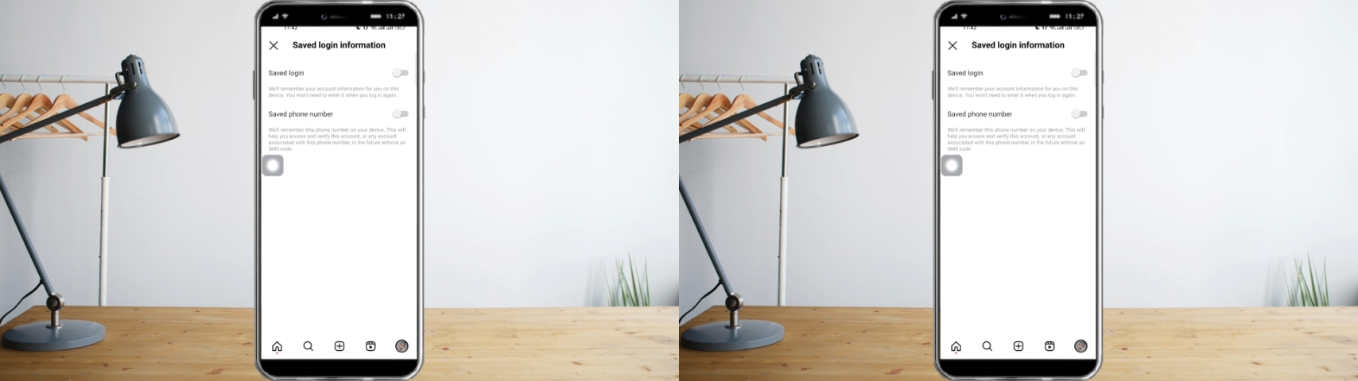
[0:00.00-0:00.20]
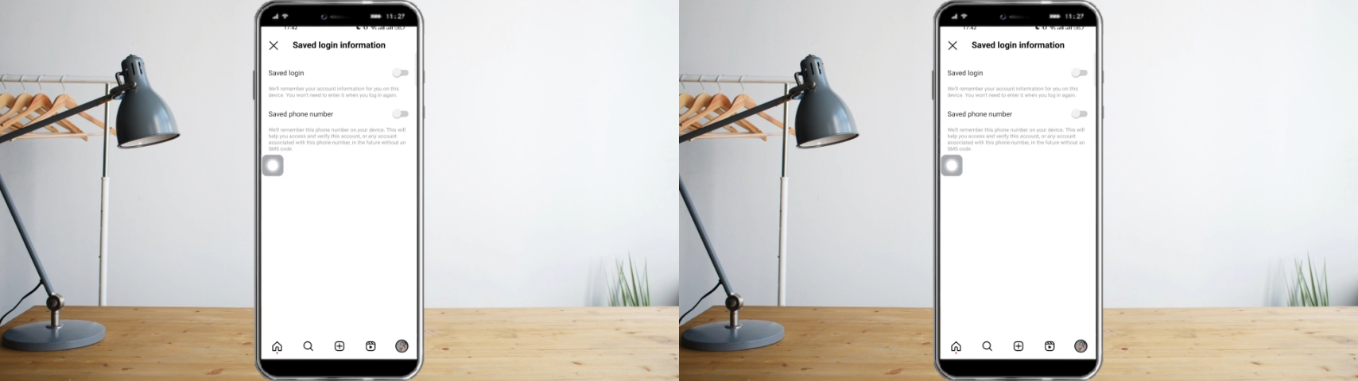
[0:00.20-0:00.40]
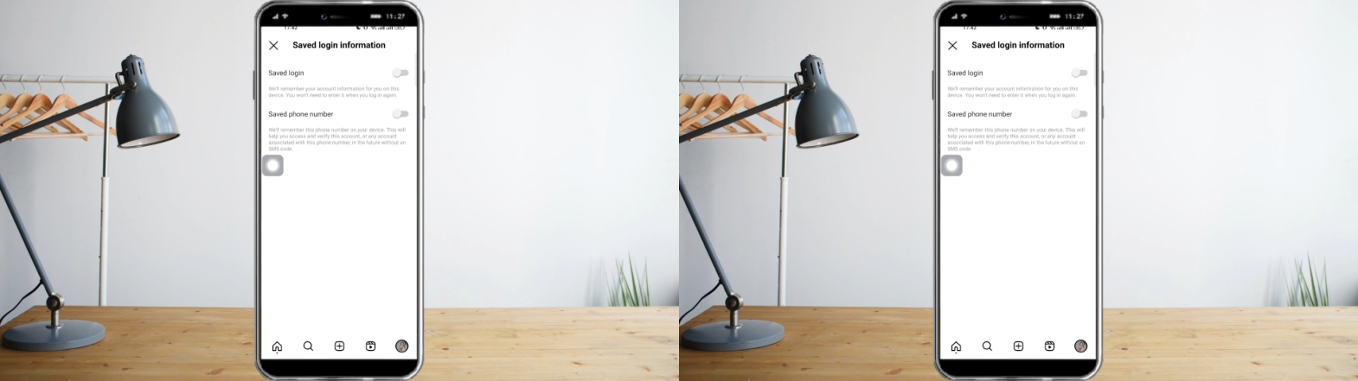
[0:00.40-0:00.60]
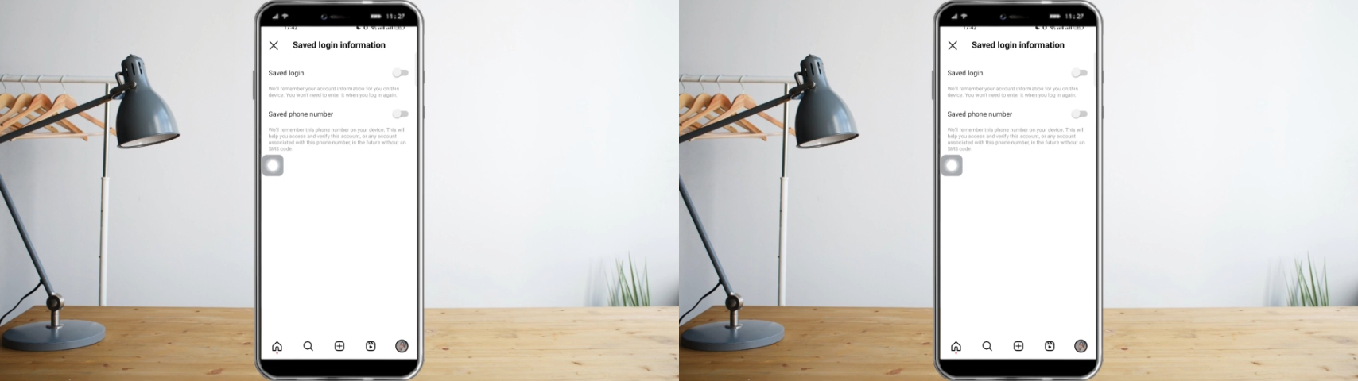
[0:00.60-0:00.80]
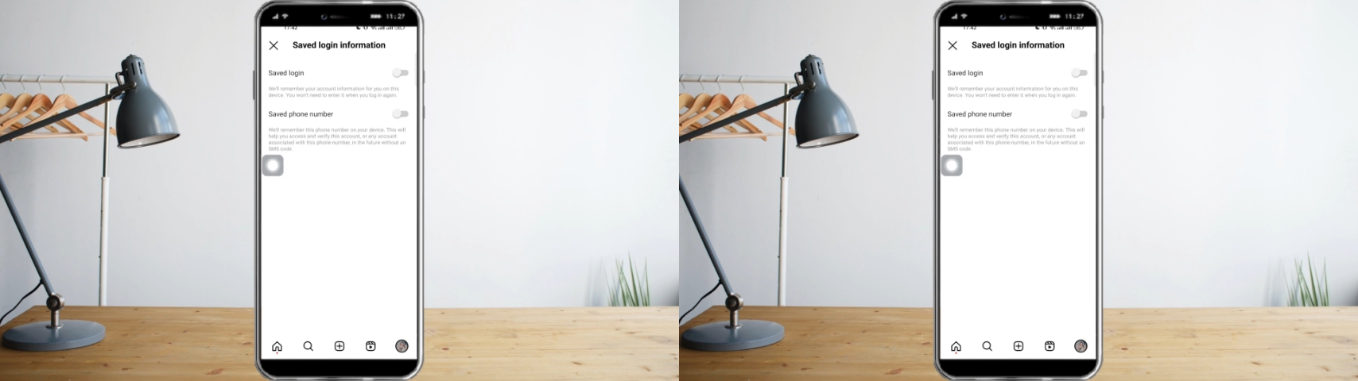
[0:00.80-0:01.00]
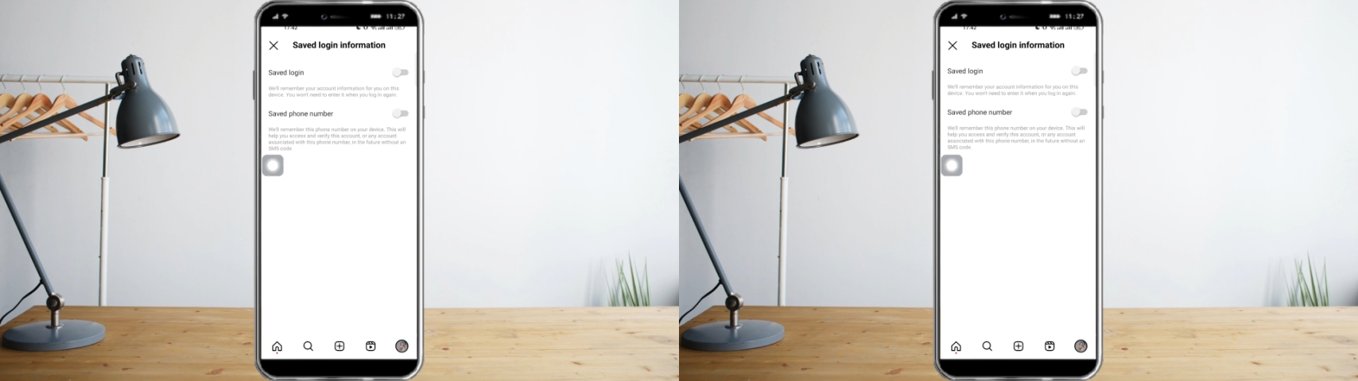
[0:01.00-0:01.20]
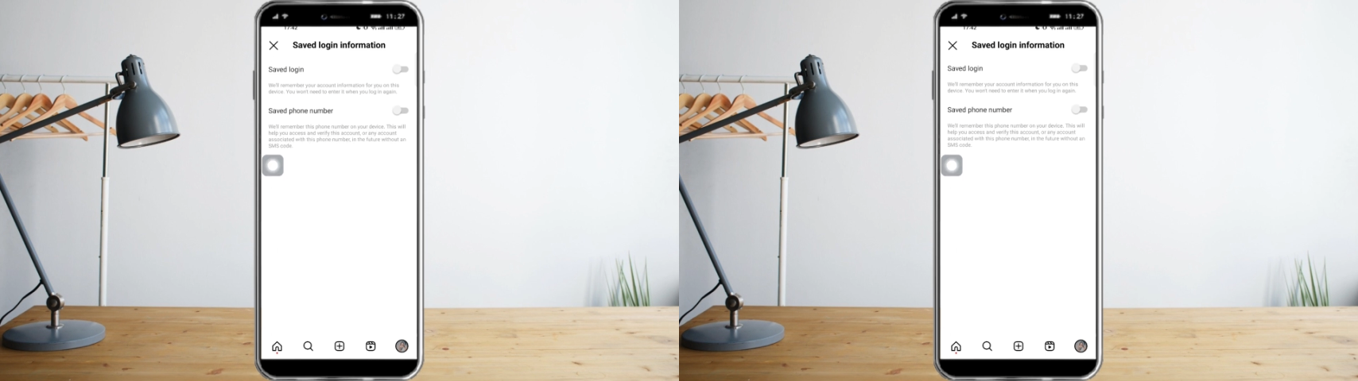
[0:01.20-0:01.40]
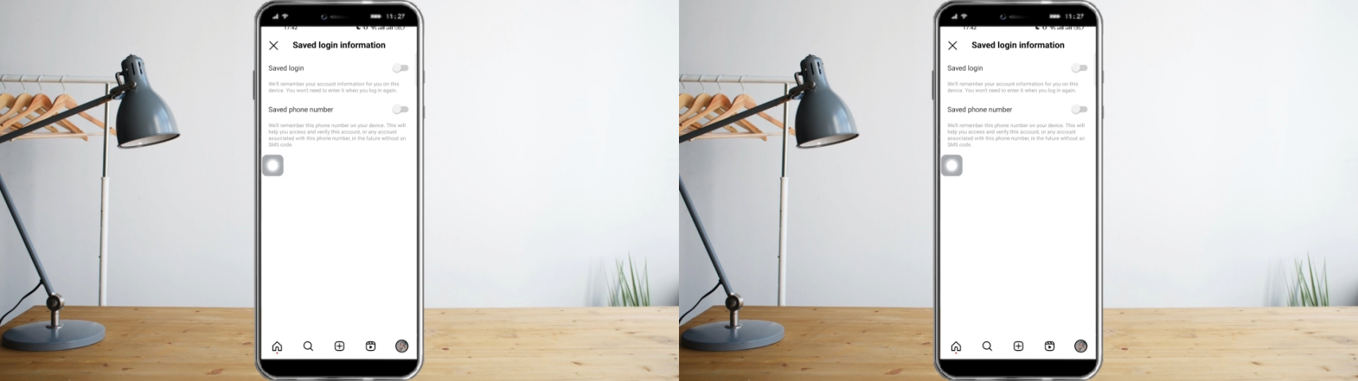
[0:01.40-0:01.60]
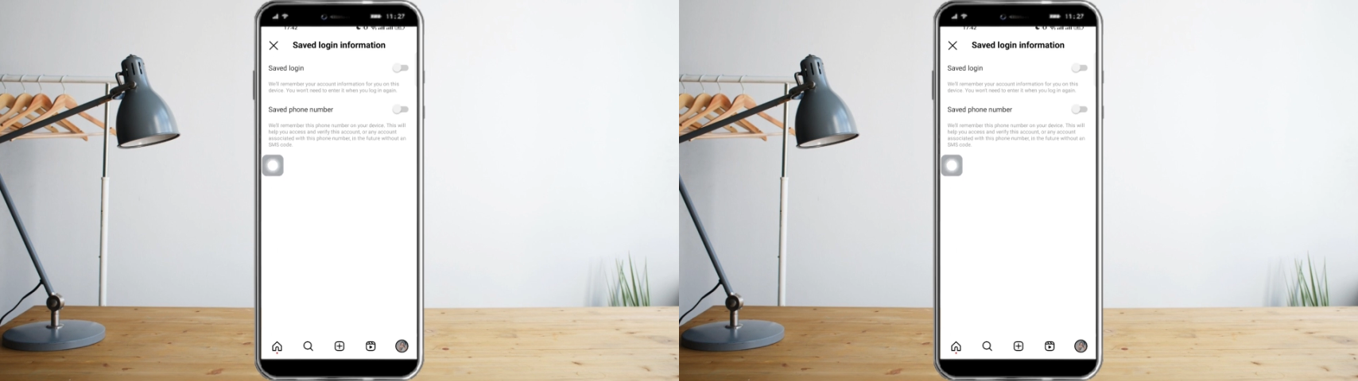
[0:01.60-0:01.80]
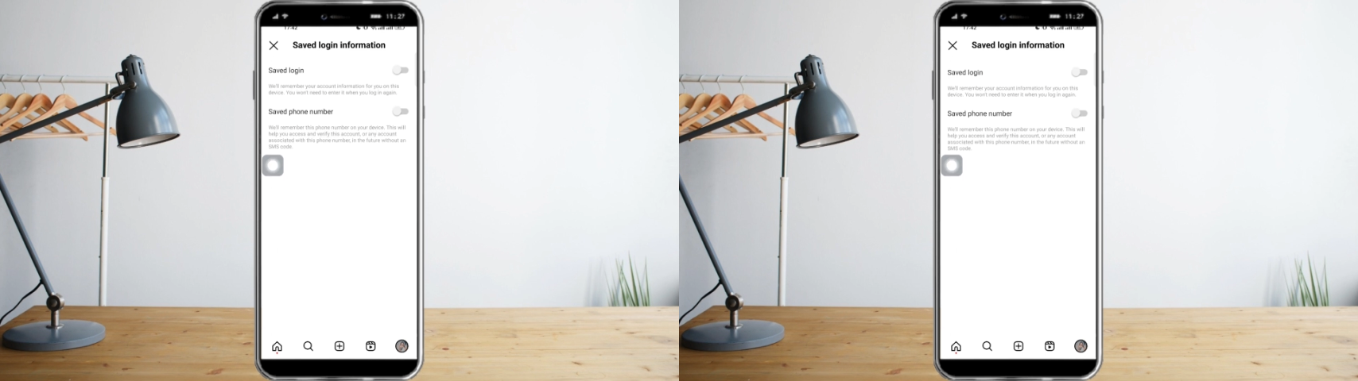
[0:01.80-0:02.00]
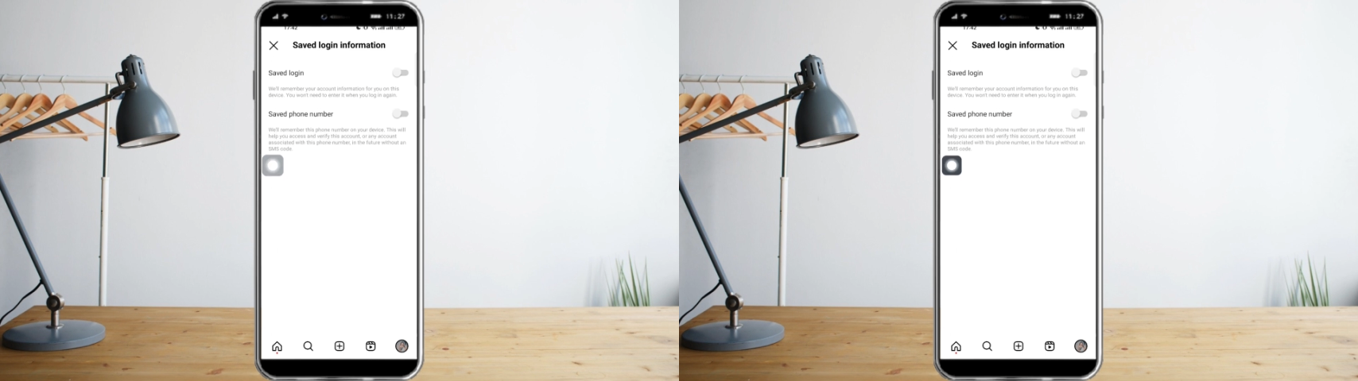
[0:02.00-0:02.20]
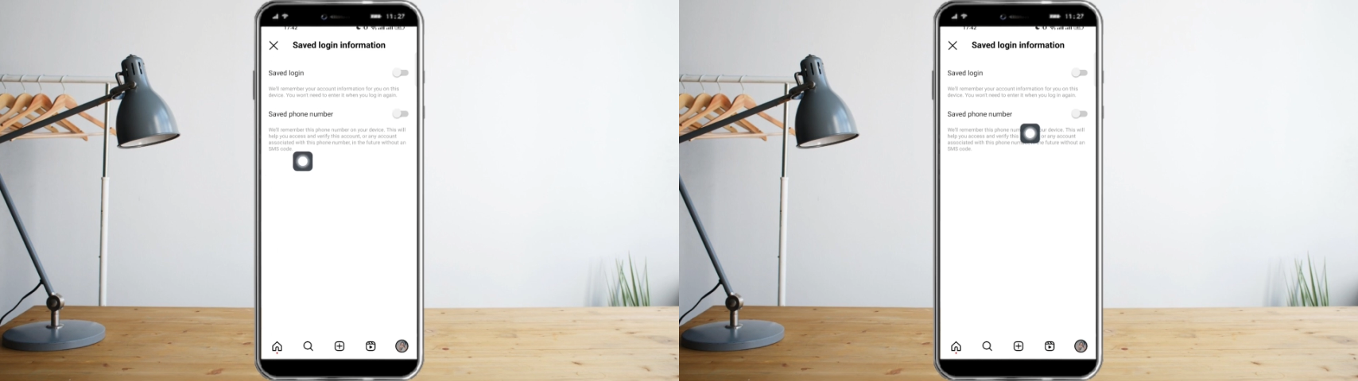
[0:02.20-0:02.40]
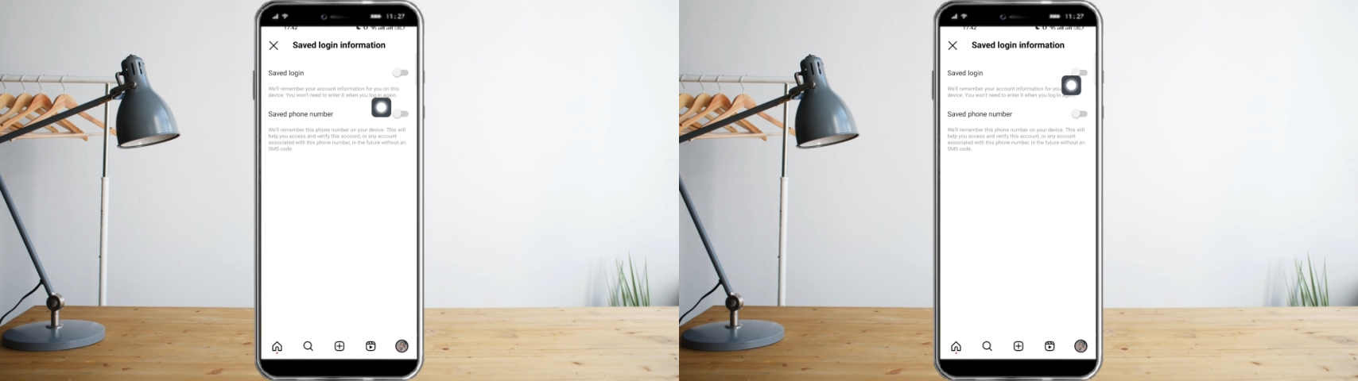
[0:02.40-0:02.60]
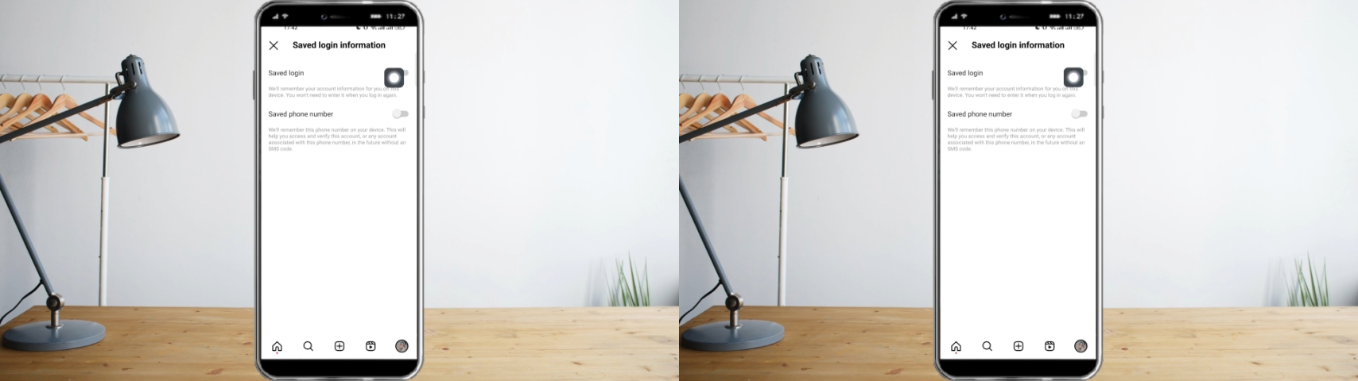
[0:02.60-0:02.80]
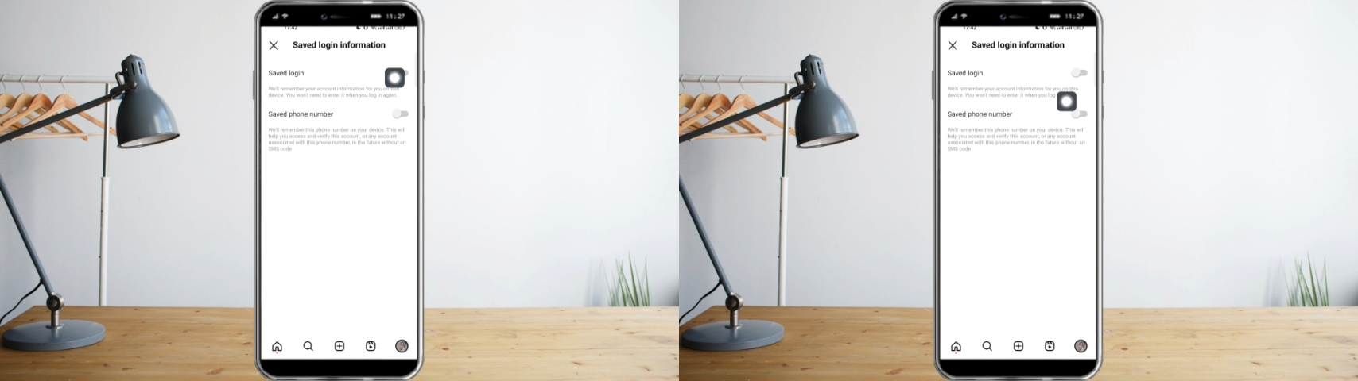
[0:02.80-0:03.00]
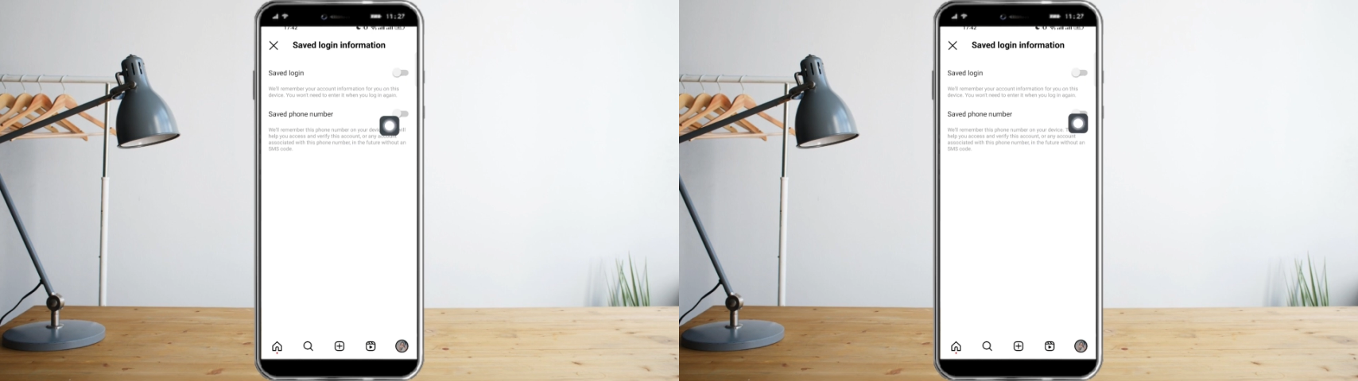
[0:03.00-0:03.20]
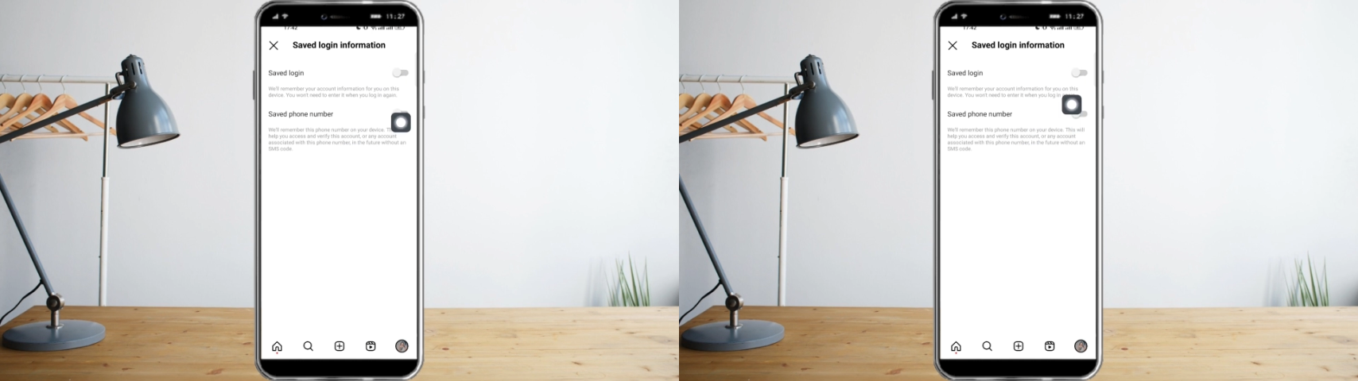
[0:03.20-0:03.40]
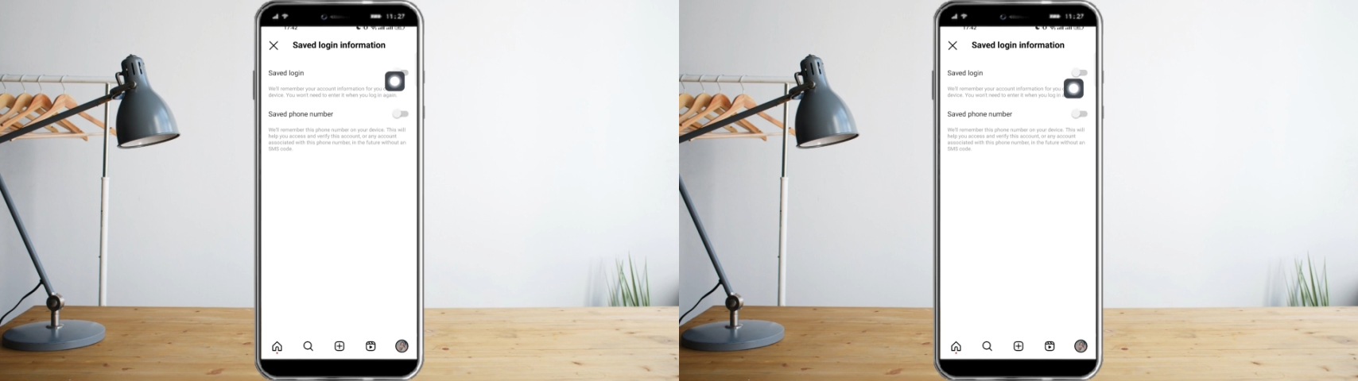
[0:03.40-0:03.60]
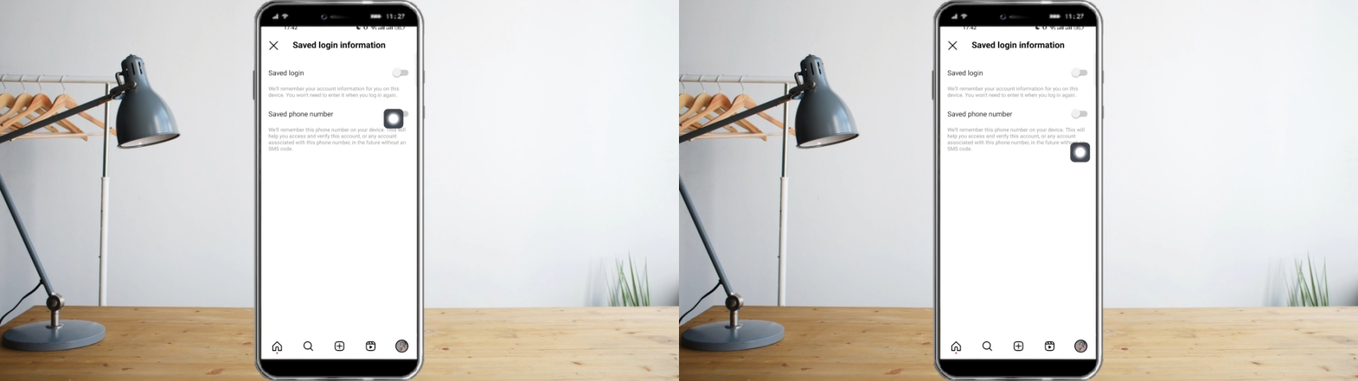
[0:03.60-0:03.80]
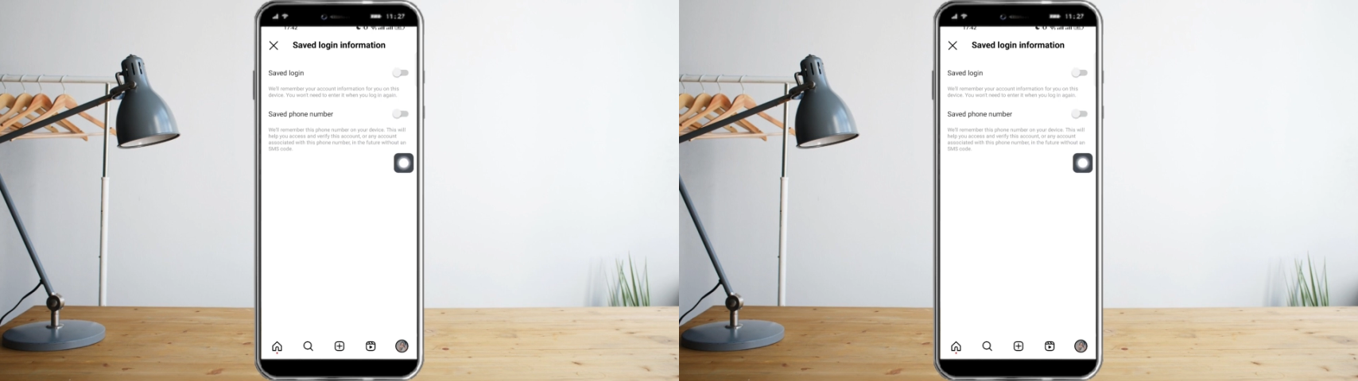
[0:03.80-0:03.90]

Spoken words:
(no speaker visible)